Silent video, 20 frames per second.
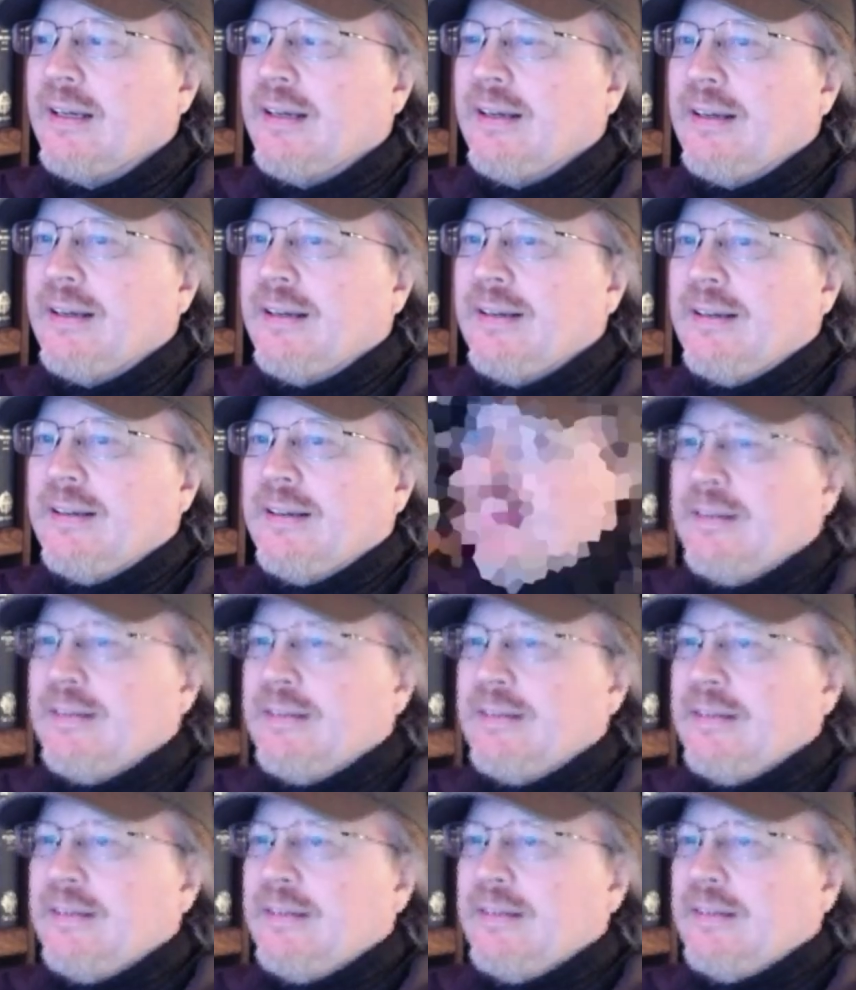We're in a
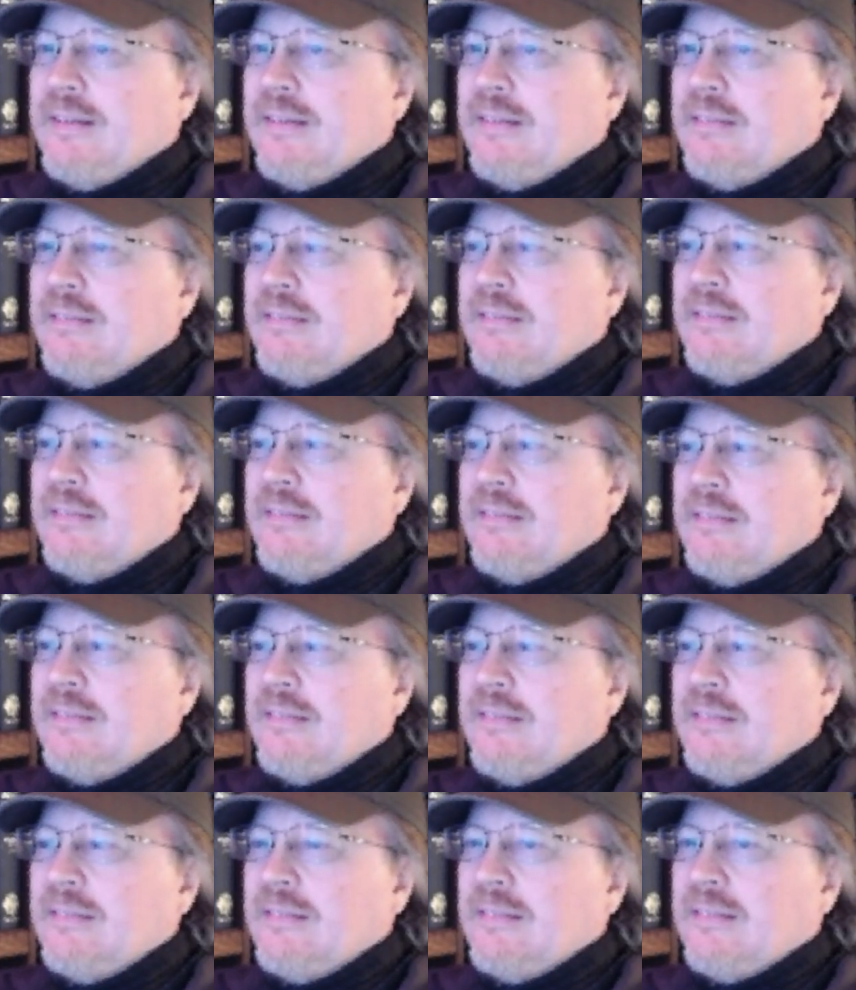live
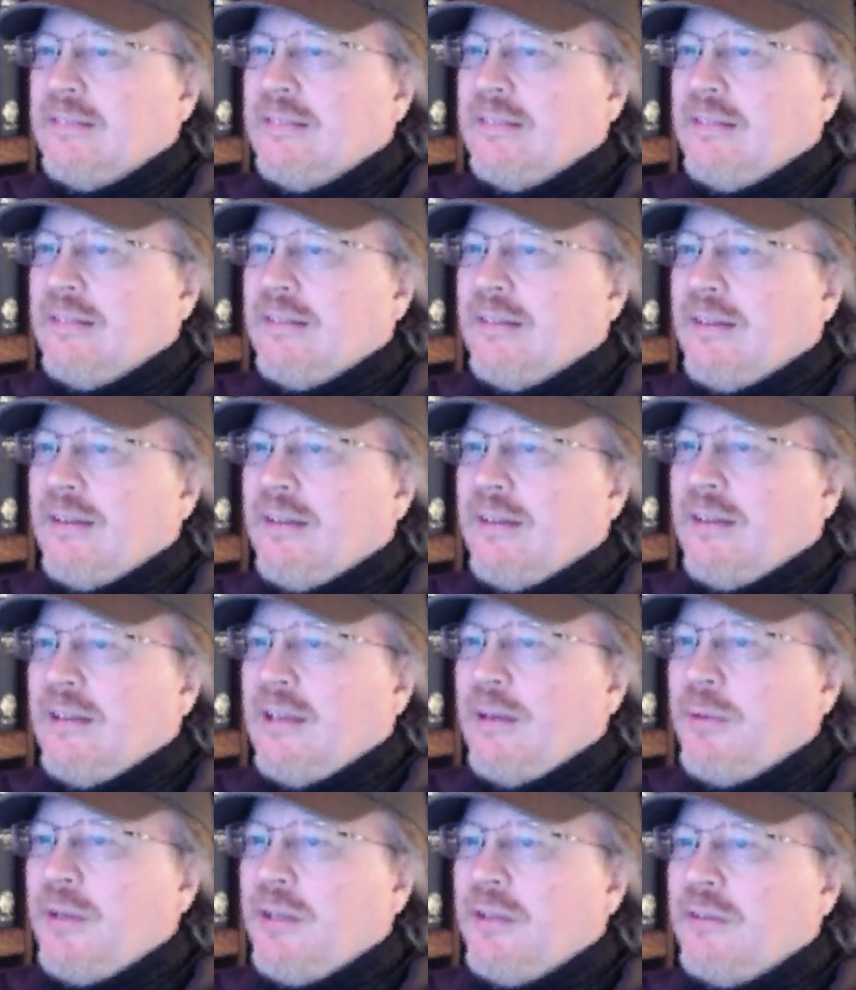exercise here.
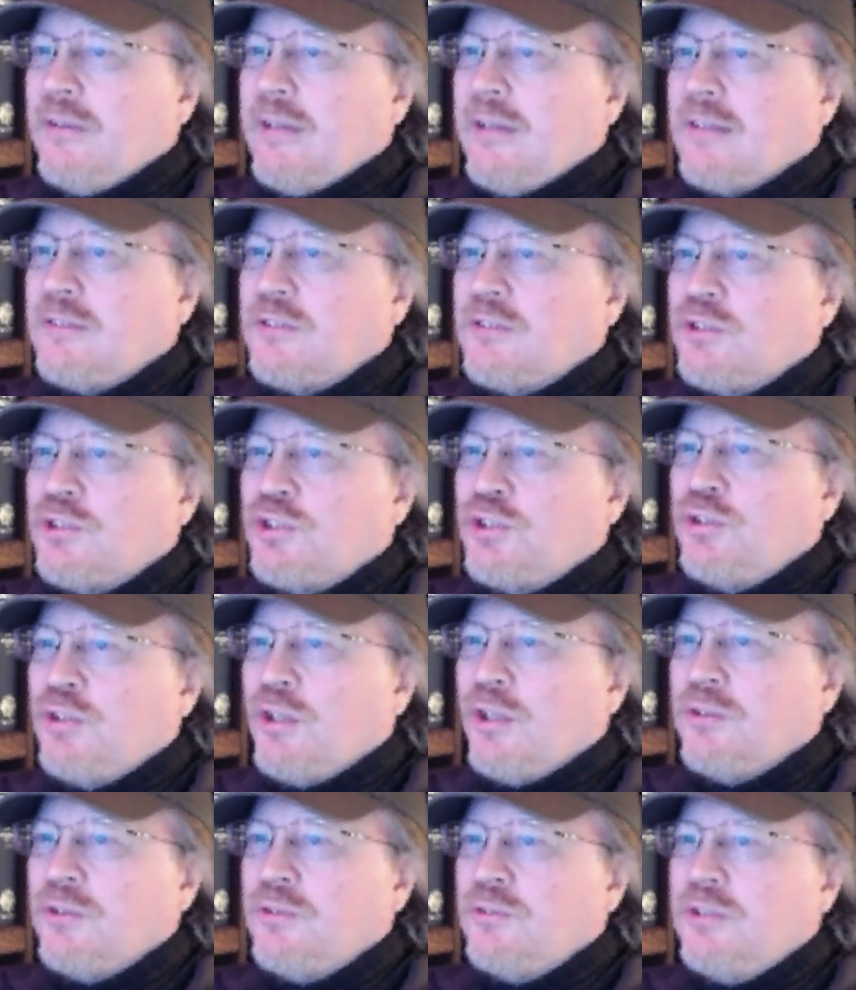I mean, that
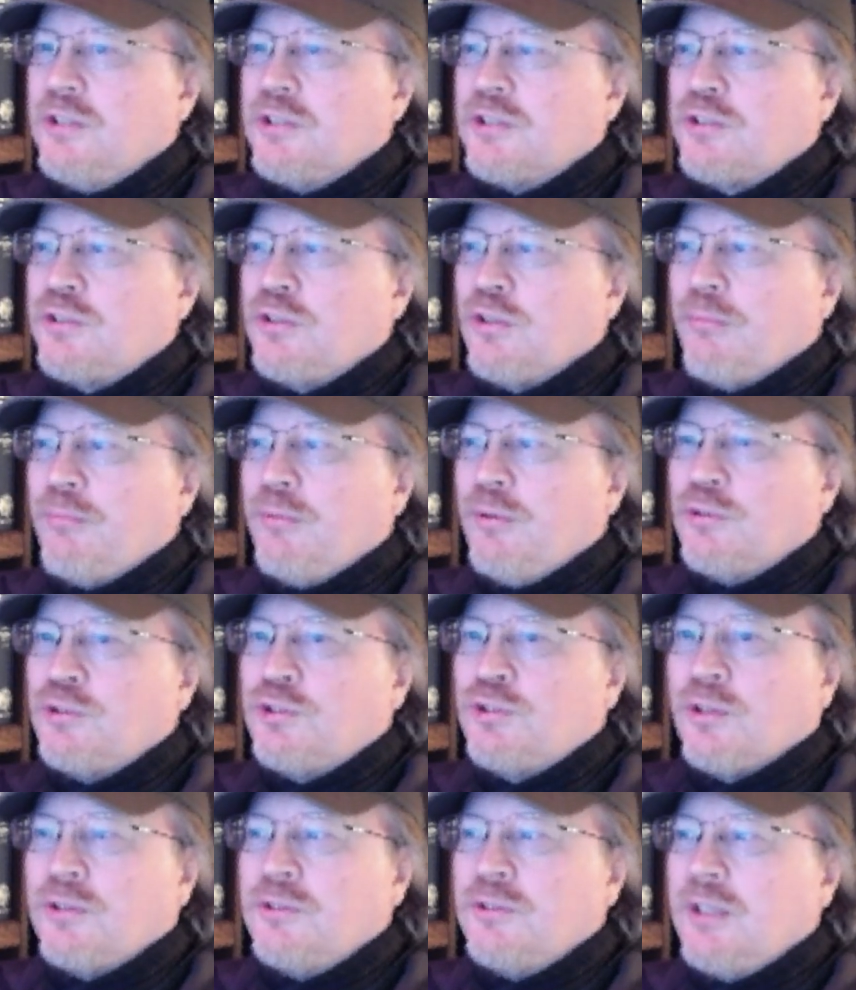should disturb you,
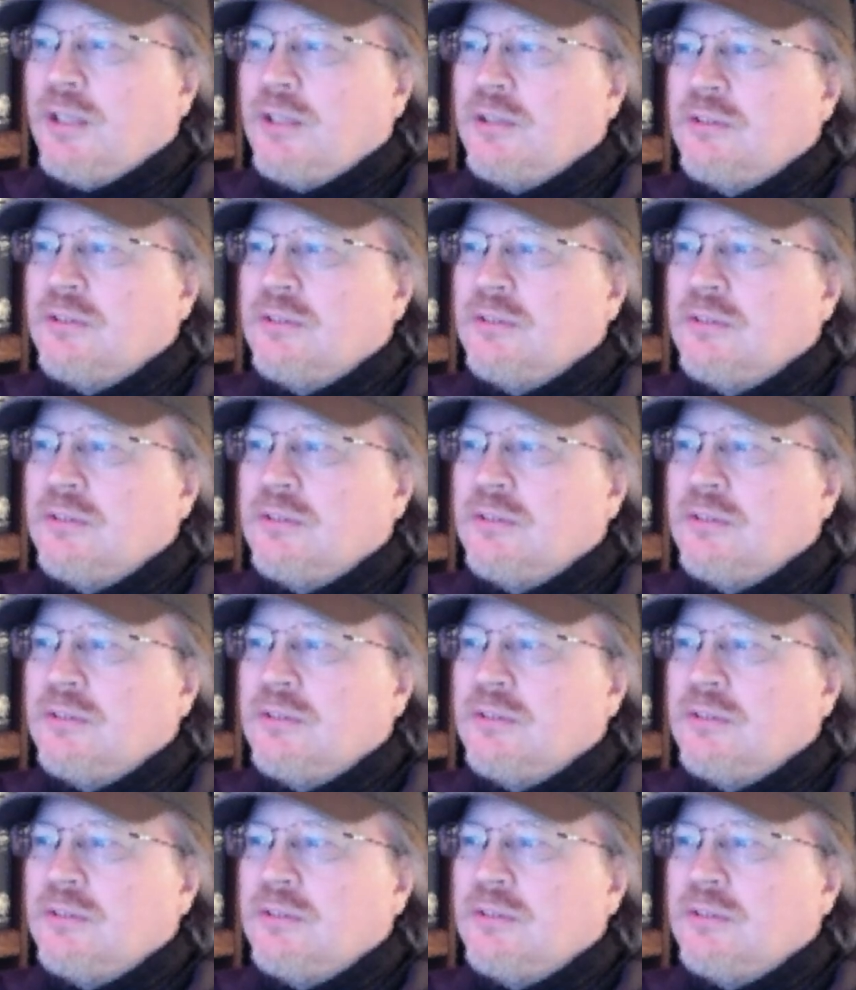shouldn't it?